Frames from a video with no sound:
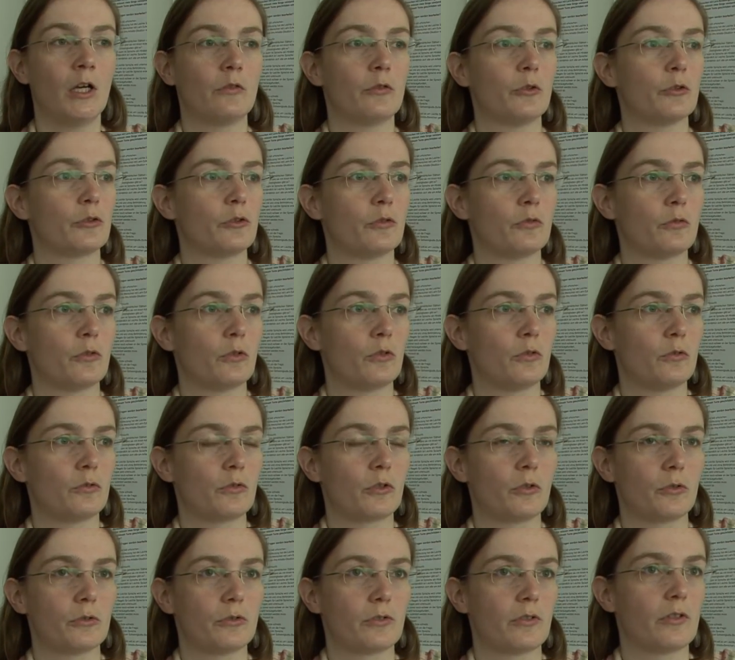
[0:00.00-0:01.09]
First of all, of
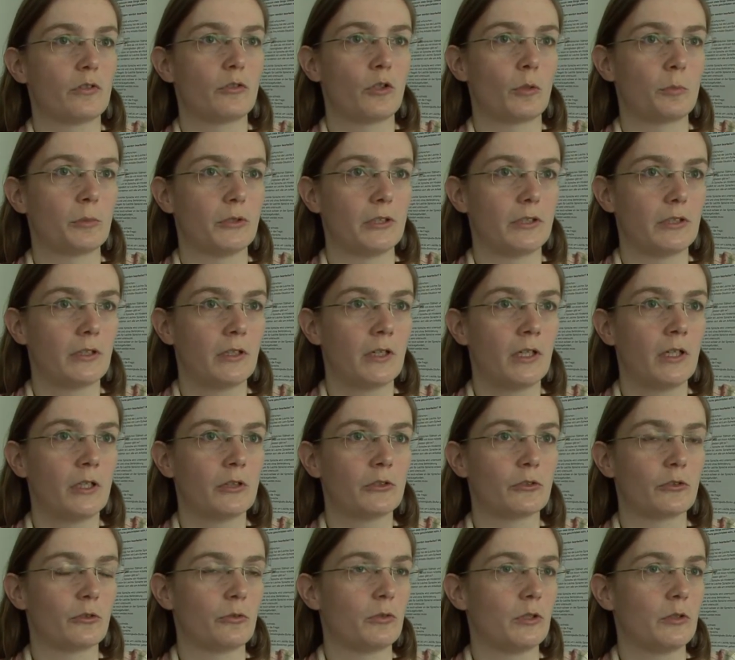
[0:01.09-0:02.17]
course, the topic.
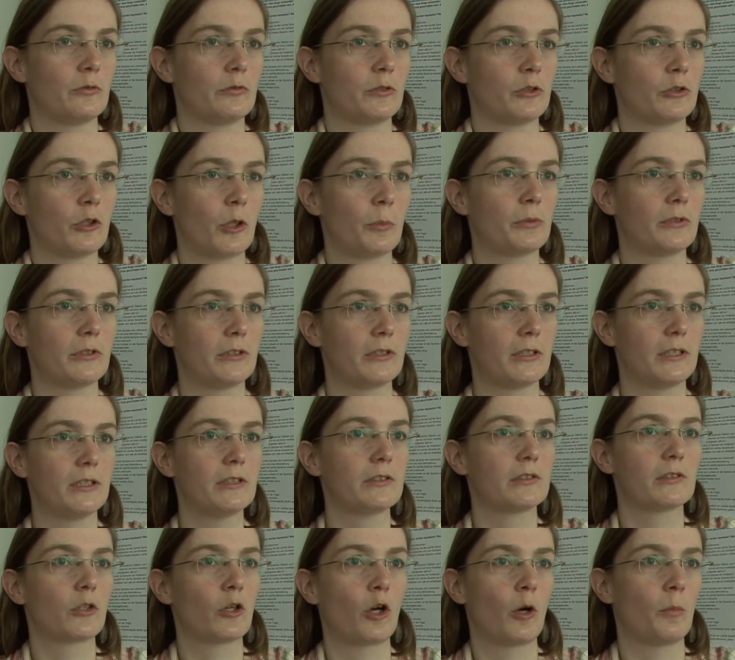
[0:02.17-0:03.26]
So if a topic
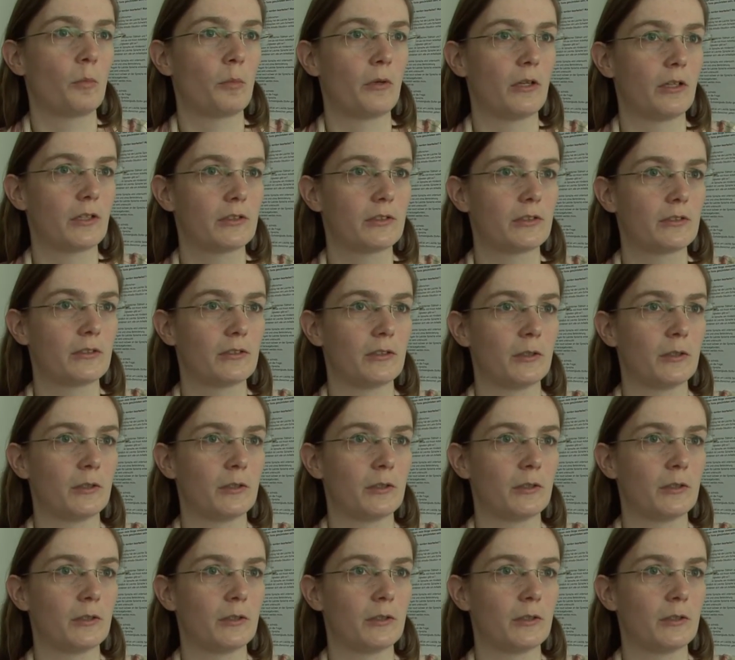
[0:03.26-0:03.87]
is complex,